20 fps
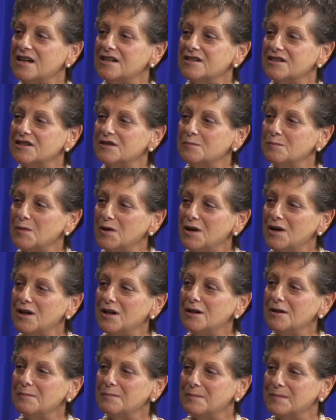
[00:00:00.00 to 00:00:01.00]
a
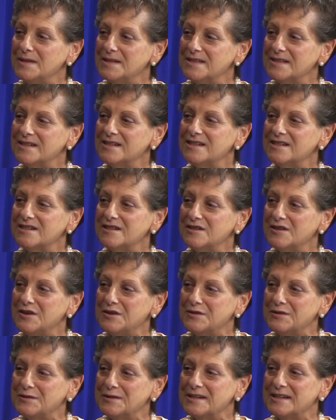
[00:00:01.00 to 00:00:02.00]
small business
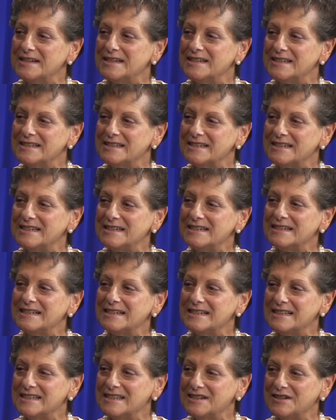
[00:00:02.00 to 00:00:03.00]
loan is still
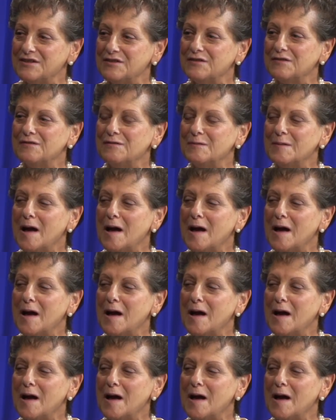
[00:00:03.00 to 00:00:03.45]
considered